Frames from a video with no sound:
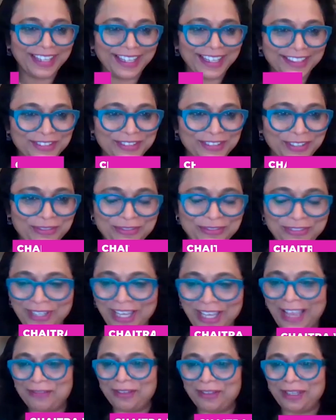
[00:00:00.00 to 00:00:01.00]
Catherine, for
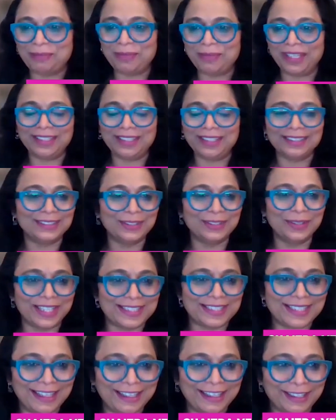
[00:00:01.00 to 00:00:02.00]
having me. So
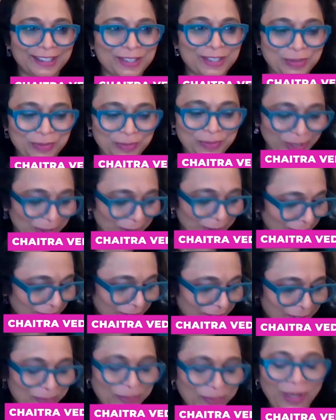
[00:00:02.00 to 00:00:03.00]
excited to be on
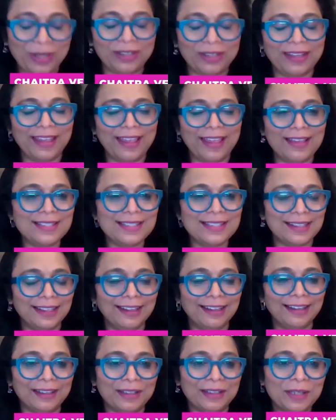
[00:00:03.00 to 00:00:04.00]
your
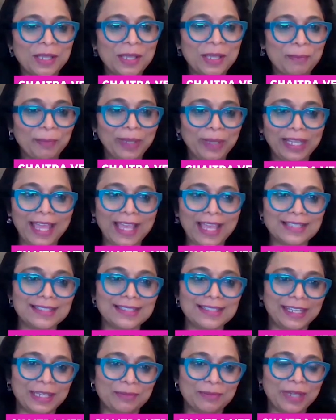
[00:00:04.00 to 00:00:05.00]
podcast. My
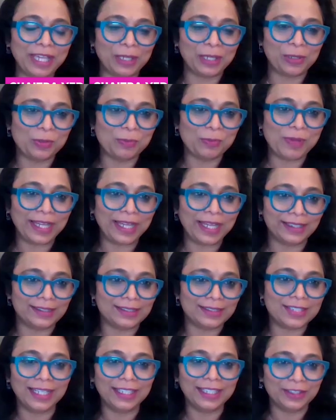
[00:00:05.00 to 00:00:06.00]
last name, I go by
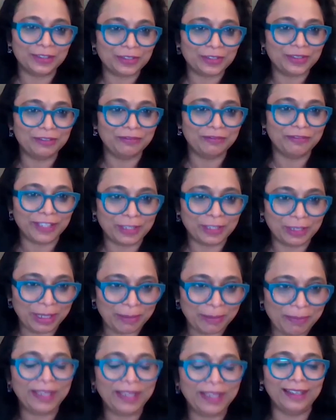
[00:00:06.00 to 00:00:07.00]
Chaitra
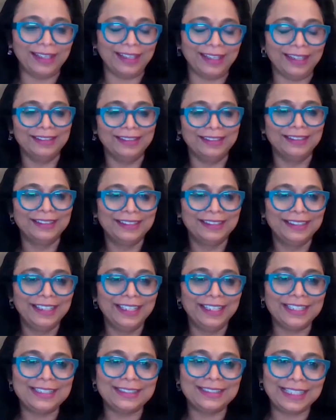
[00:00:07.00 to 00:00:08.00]
Vedullapalli.
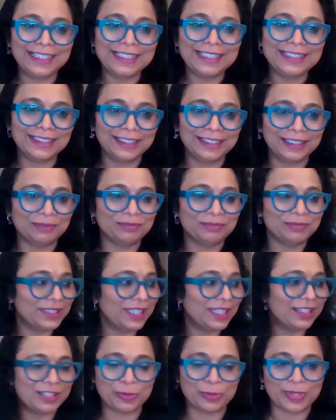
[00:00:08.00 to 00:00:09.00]
It's a
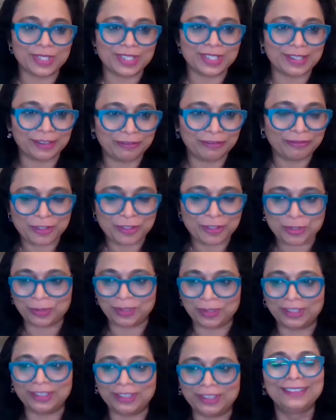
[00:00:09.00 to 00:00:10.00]
tongue twister for
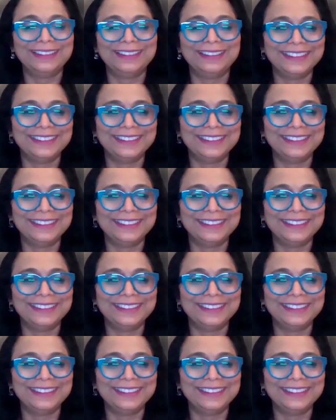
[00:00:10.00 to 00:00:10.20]
sure.